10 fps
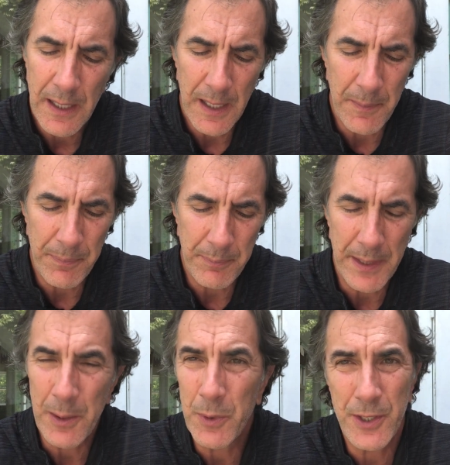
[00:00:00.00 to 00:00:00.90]
Um,
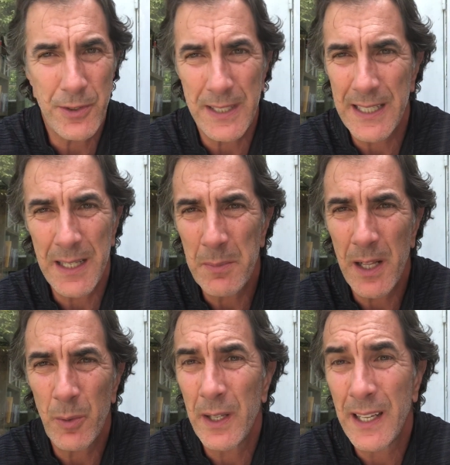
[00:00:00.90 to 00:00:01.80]
but I wouldn't trust any
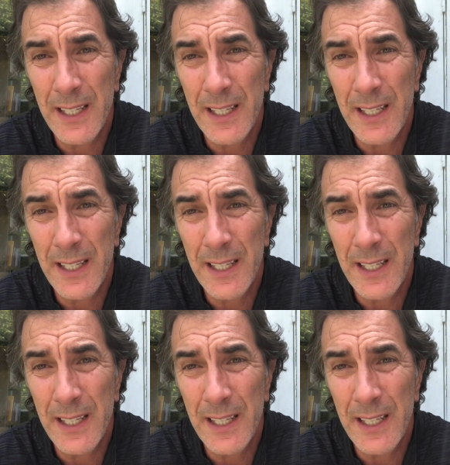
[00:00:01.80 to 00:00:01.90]
Malinois.